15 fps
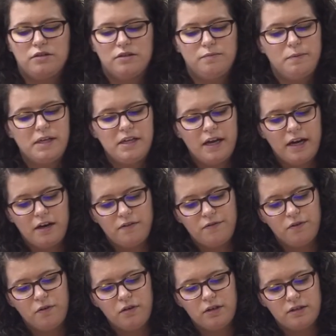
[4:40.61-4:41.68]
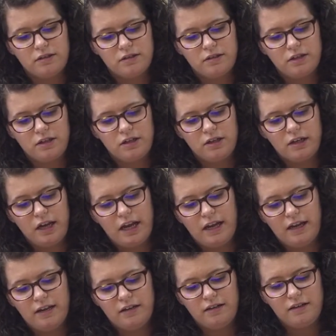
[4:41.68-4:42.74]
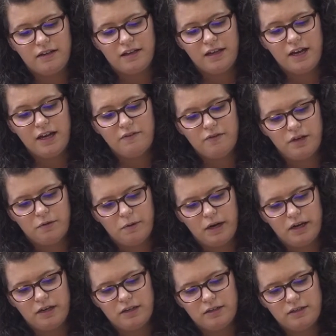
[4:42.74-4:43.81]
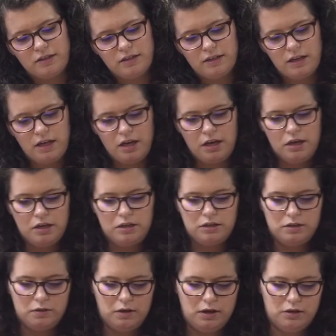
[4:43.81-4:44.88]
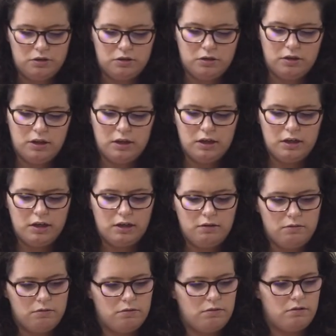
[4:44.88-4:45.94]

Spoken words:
Just be careful, because glitter can get everywhere. So add your glitter.